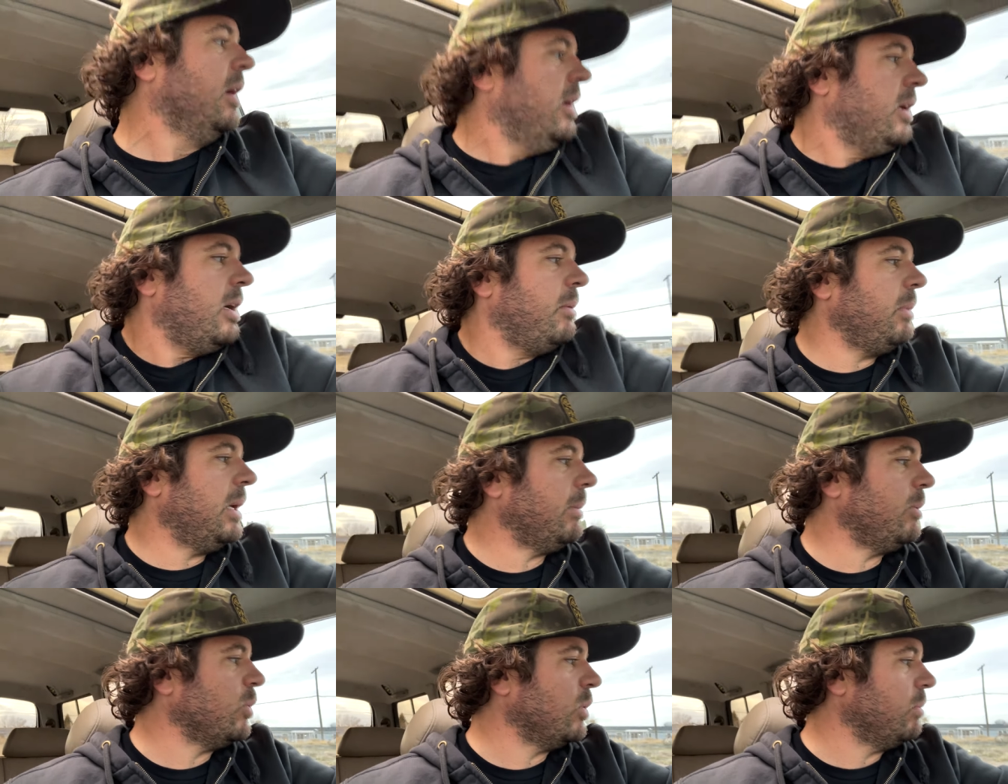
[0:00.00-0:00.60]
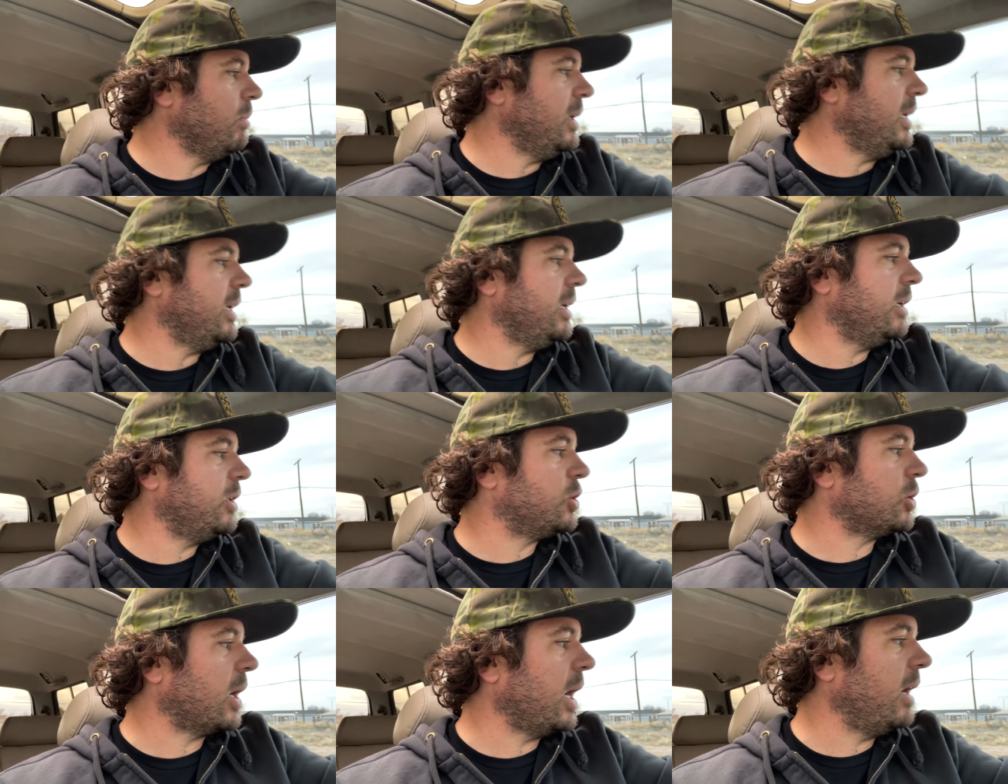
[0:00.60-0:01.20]
And maybe with me
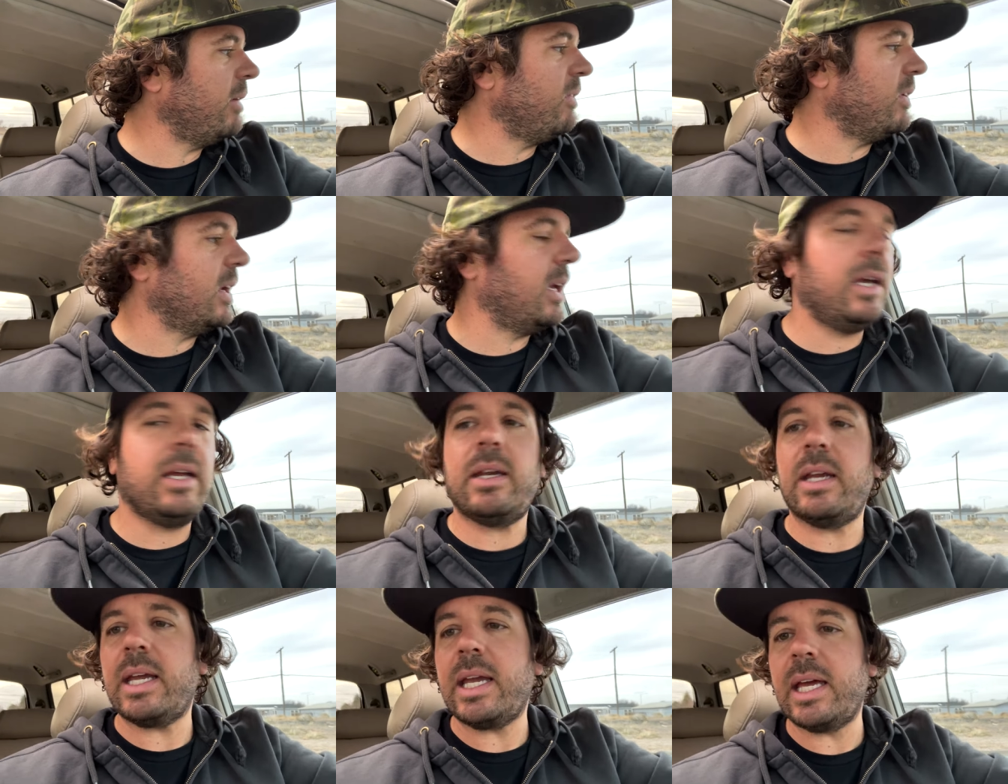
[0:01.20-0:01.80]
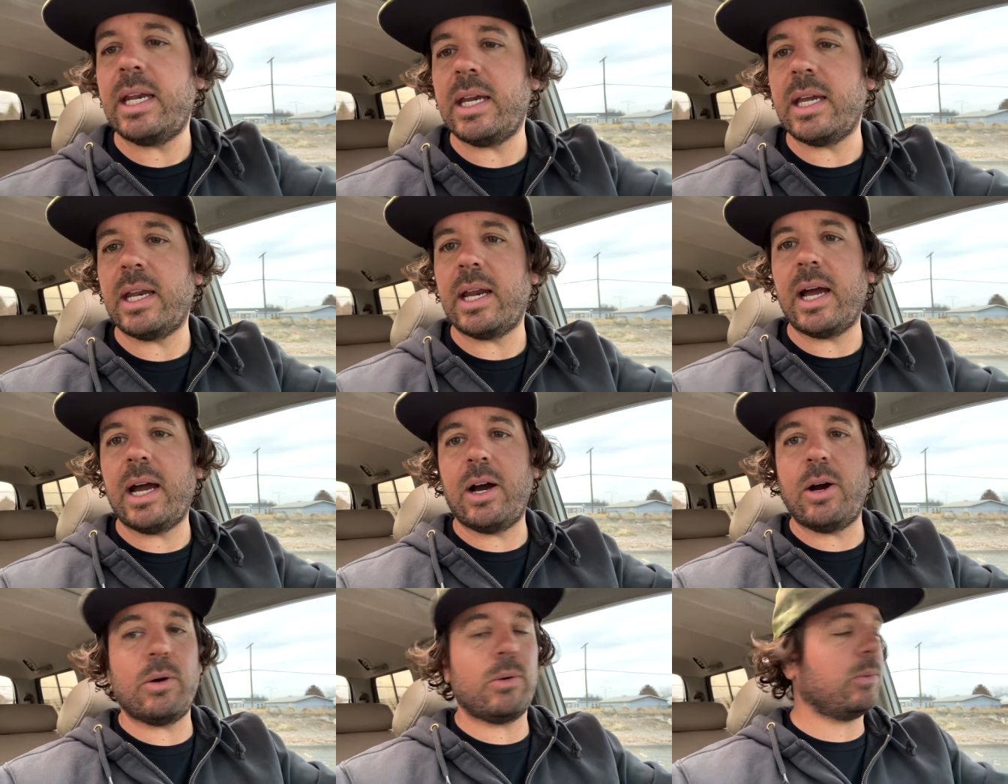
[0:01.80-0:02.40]
driving it and getting it
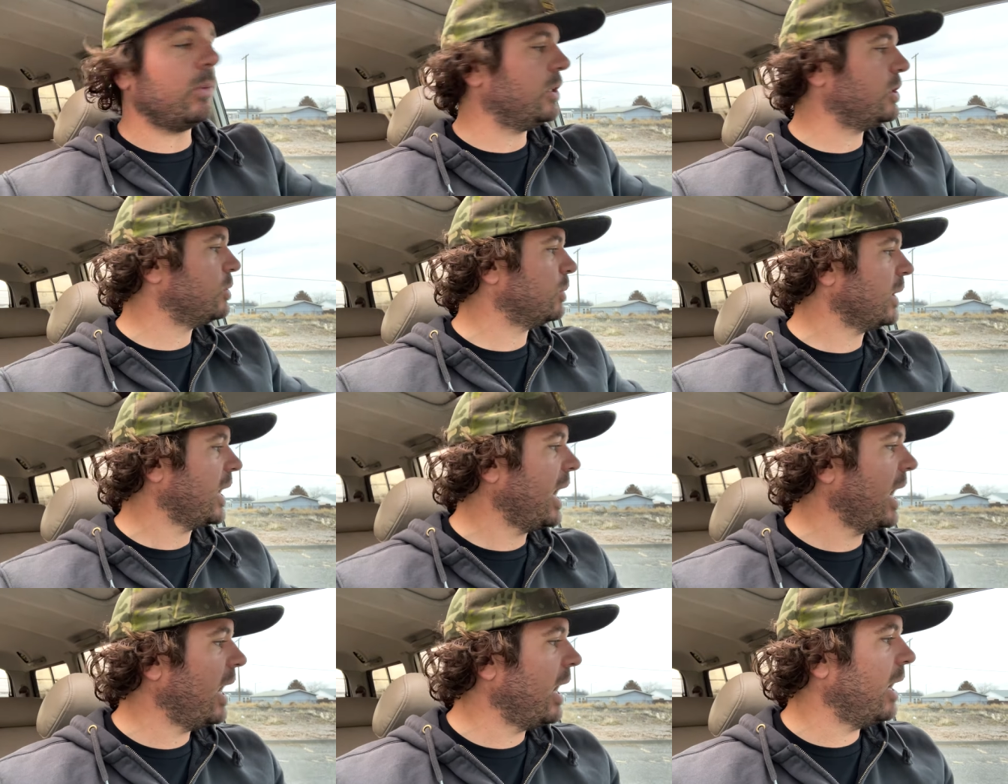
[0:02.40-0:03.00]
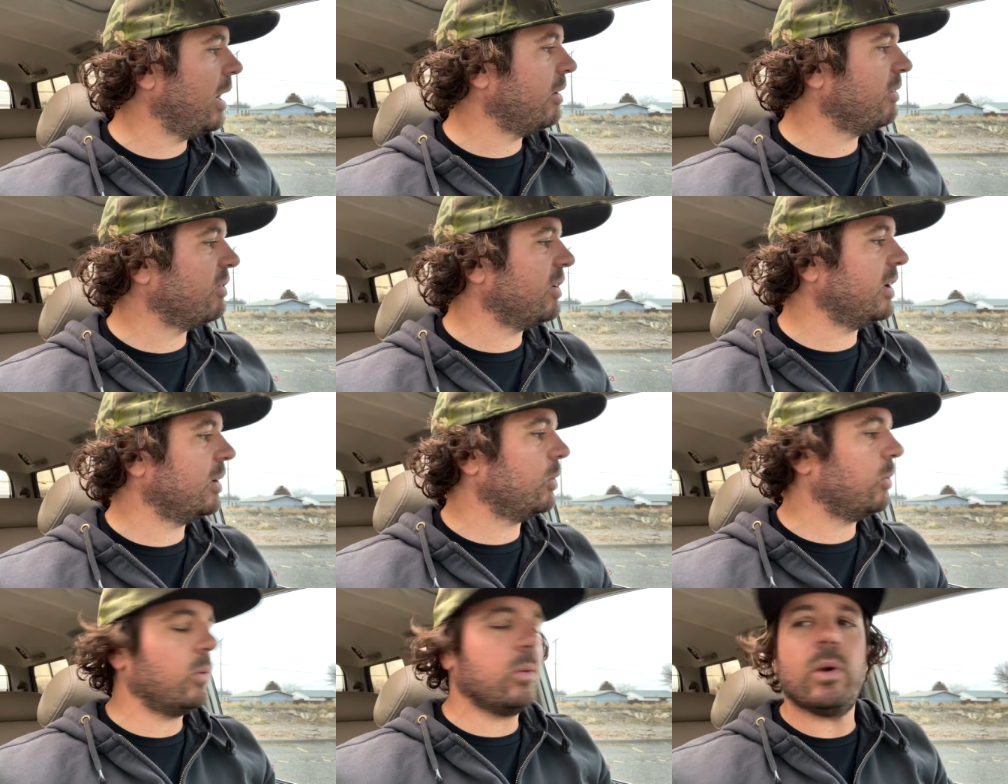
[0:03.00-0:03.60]
out, which we have,
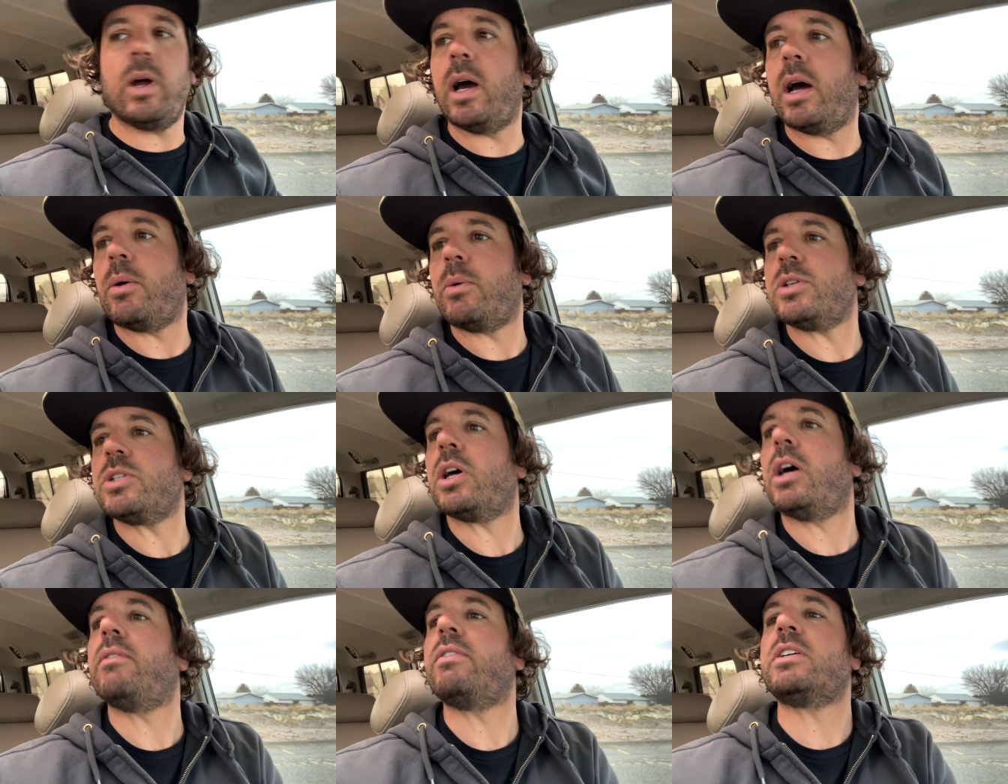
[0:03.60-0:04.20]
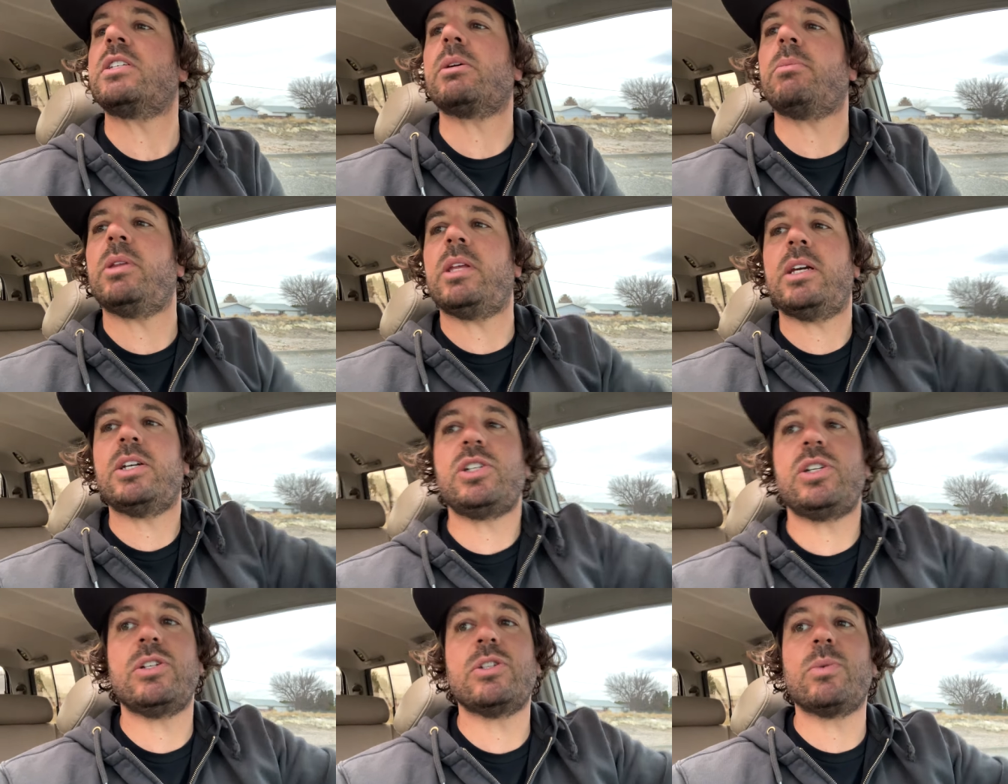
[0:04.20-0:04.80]
and uh, resolving some of the
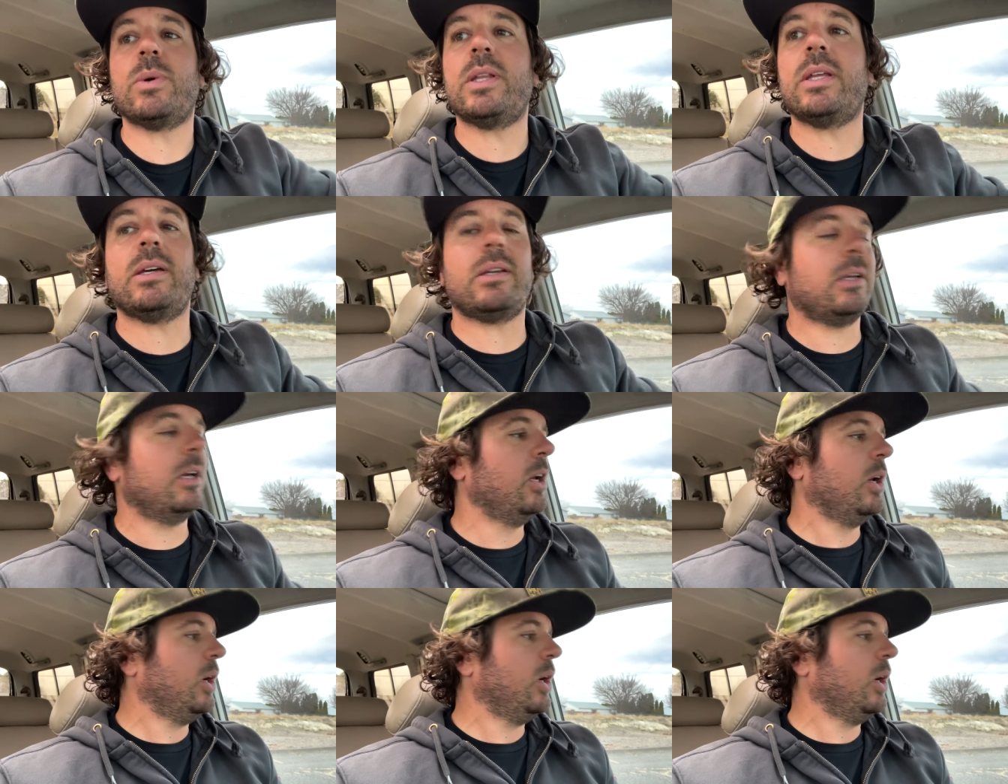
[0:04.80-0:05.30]
issues with it,